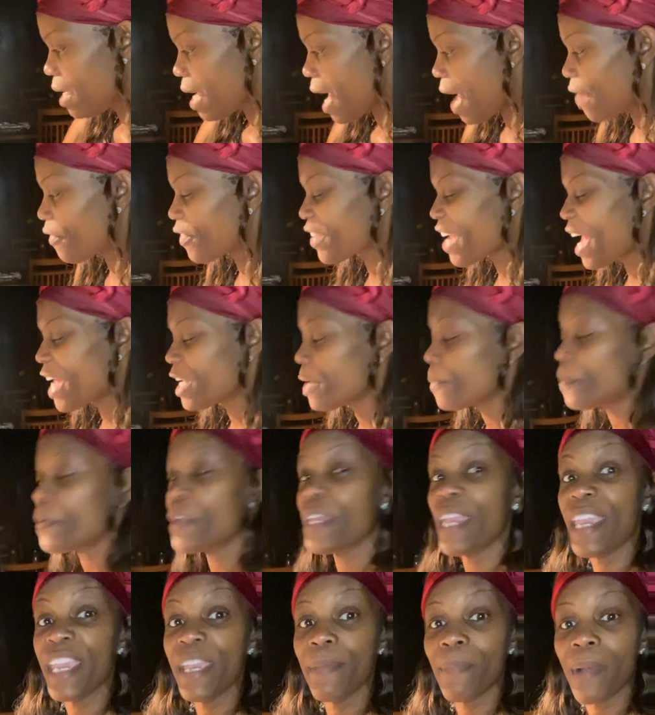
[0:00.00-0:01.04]
I forgot to
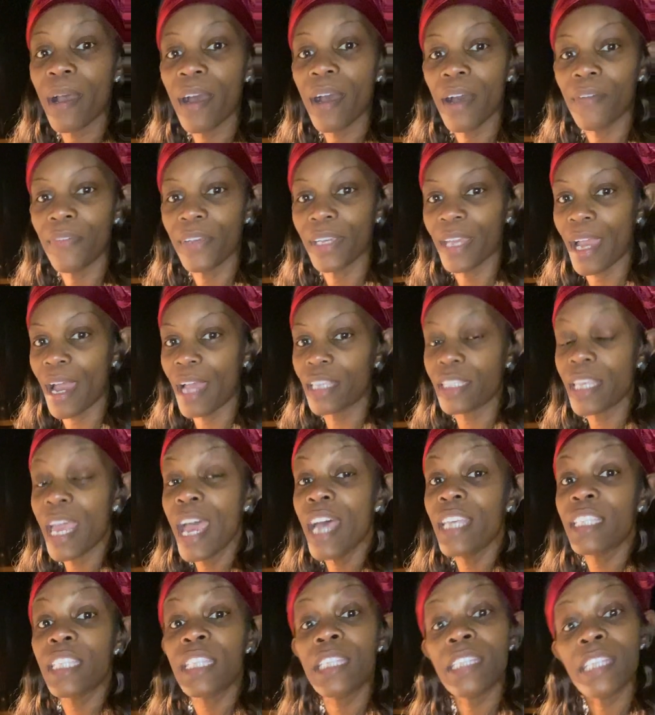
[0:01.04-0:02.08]
preheat my oven, guys.
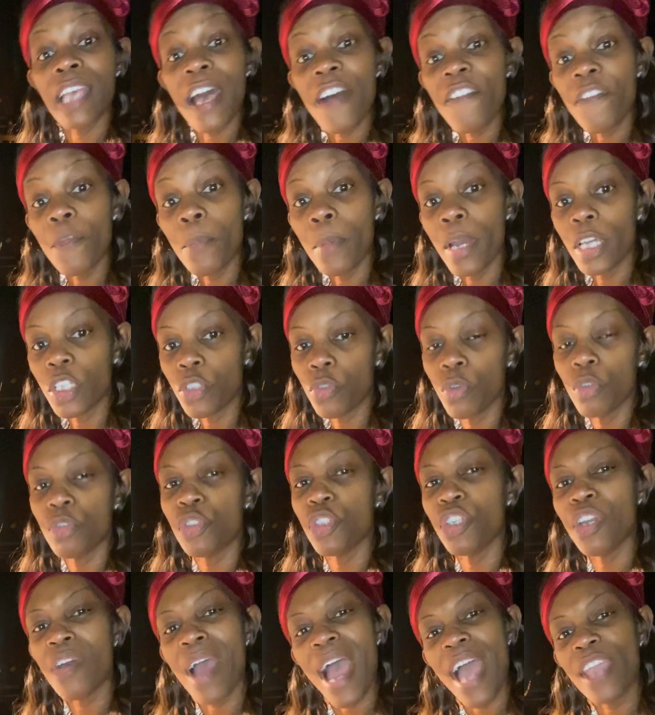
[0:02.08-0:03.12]
Stuffed mushrooms.
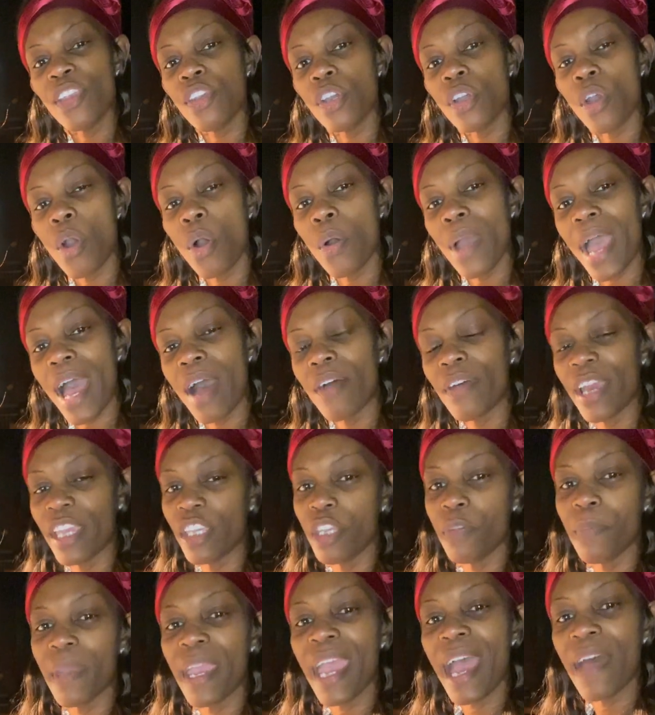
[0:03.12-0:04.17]
You know how you go out and
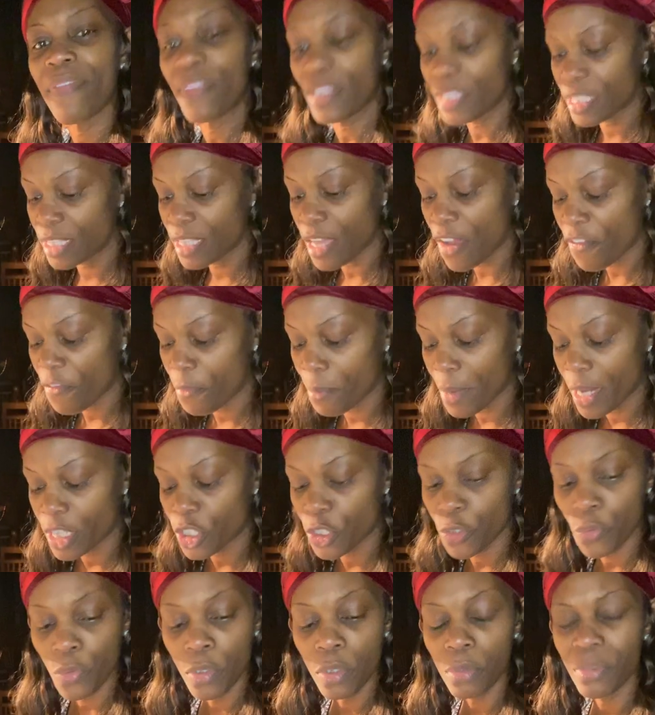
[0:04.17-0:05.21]
you may have the stuffed
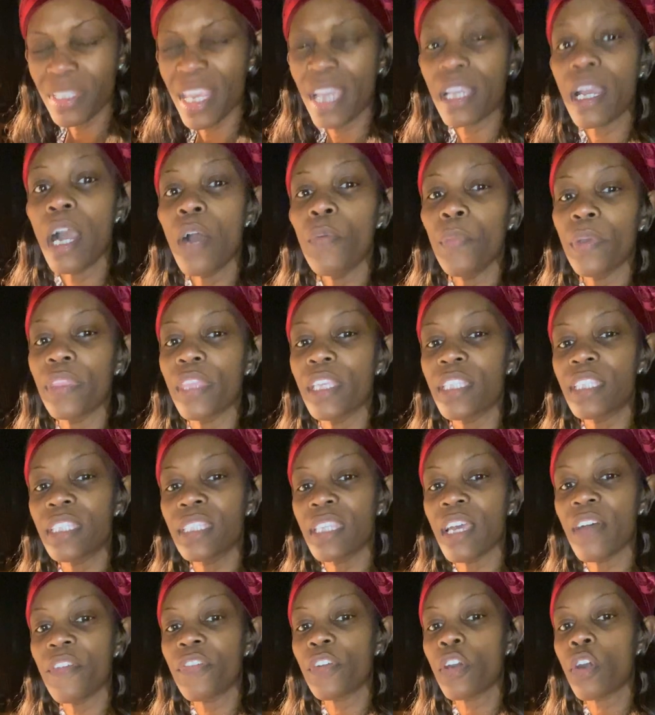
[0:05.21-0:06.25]
mushrooms that come with the
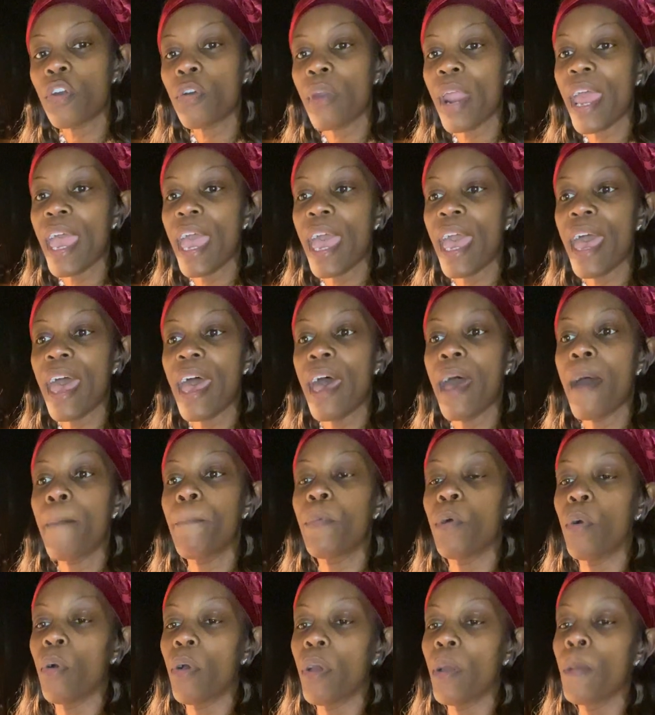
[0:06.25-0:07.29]
stuffed crab
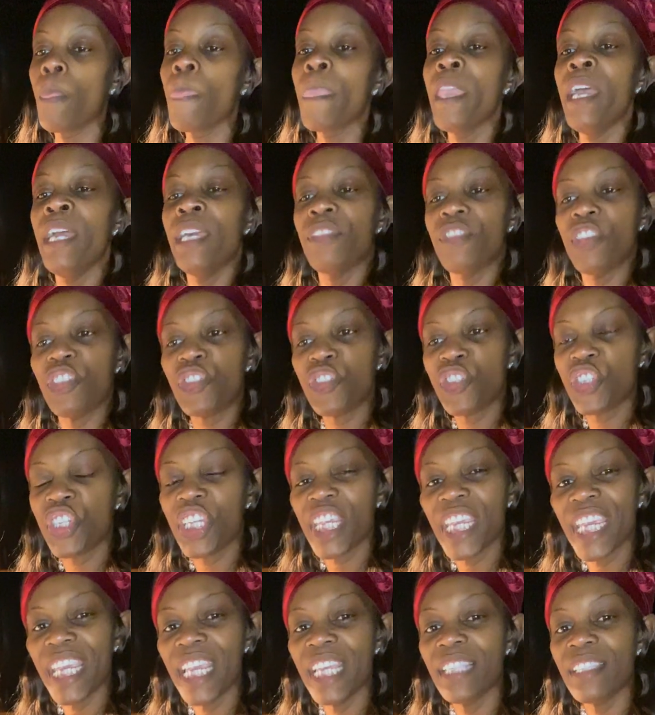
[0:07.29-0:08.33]
or the
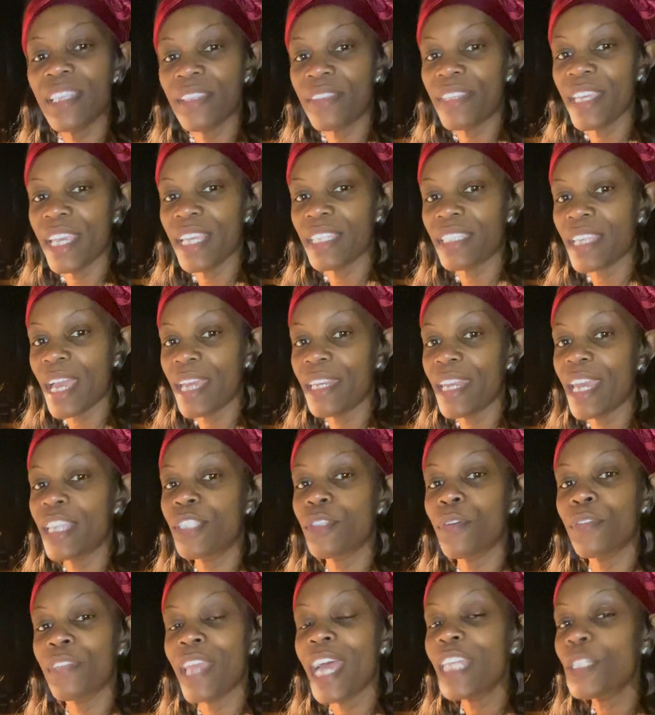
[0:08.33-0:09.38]
cheese and things like that.
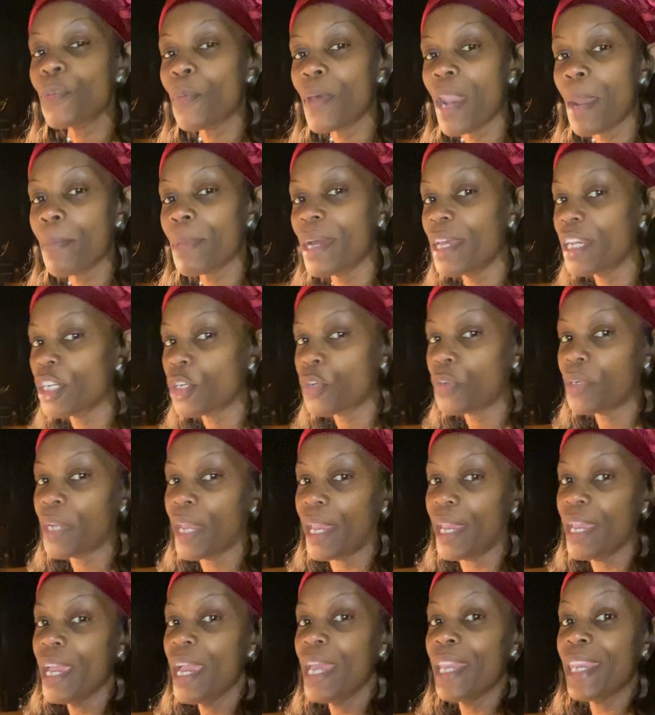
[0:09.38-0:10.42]
So that's what I'm going to
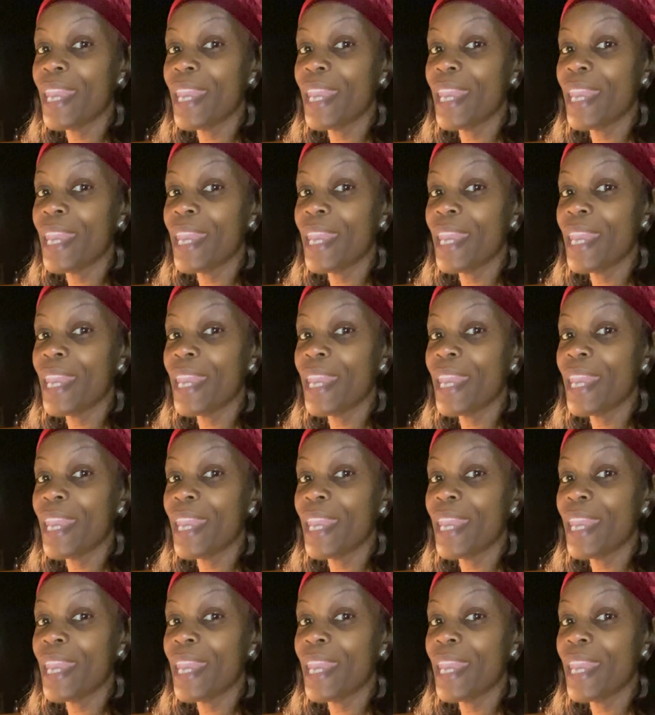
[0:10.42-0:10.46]
create.